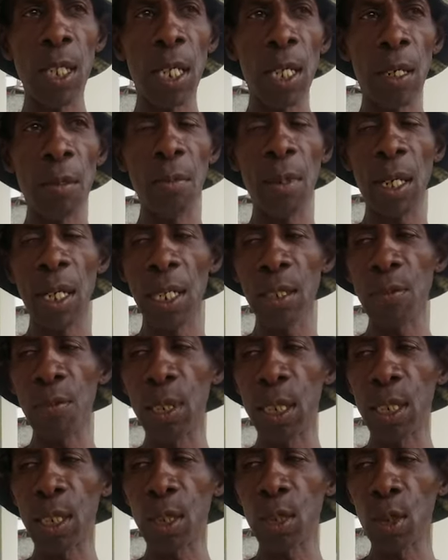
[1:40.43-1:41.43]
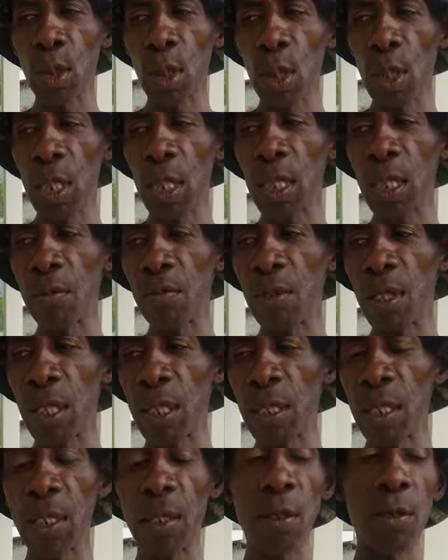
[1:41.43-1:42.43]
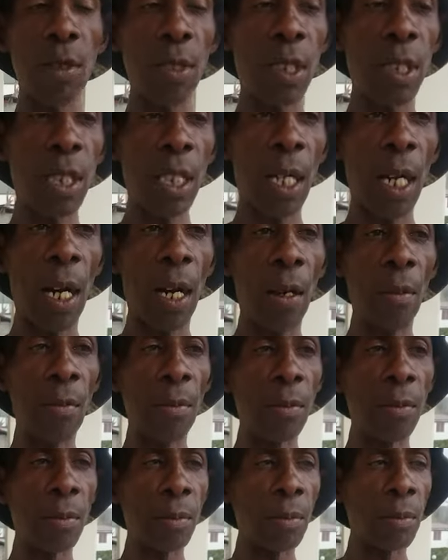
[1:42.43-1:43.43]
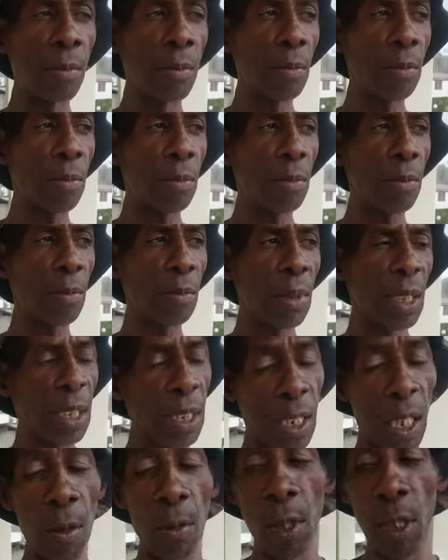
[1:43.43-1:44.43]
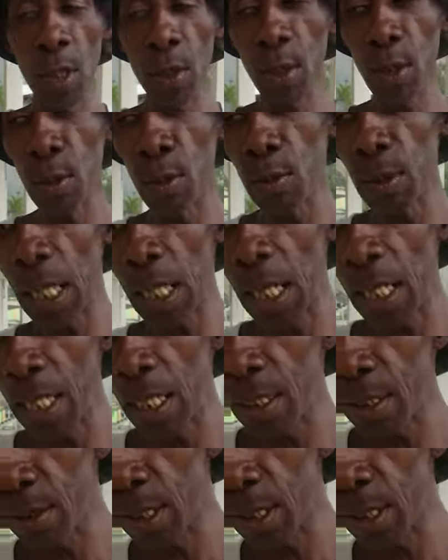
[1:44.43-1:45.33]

that man like Pete Troy and of that. Um, that one or two man I just